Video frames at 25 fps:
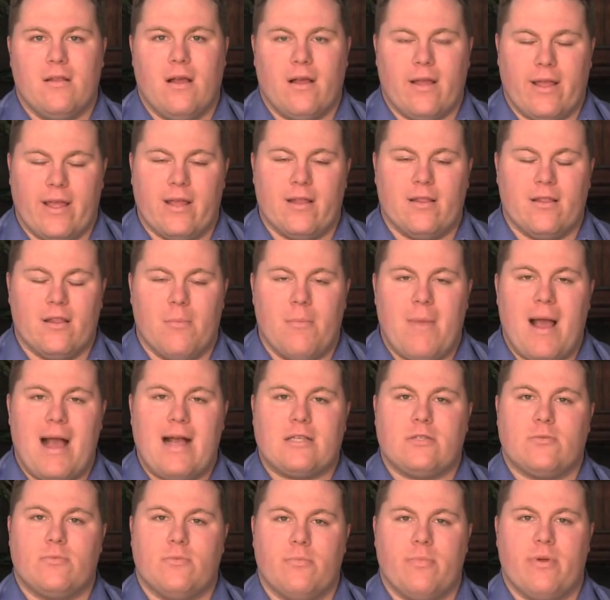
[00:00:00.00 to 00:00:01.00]
again, the
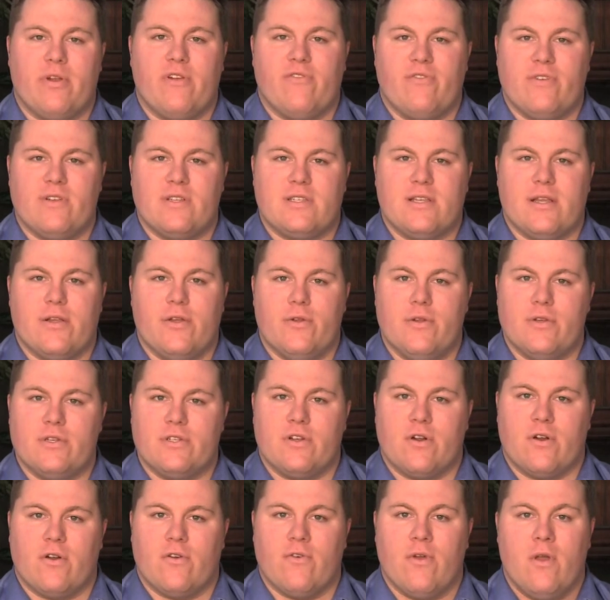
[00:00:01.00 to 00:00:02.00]
maximum benefits that you
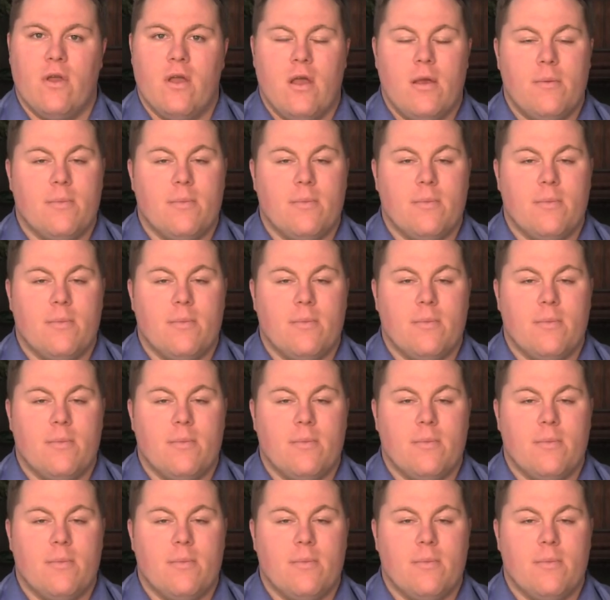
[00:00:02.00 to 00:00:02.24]
deserve.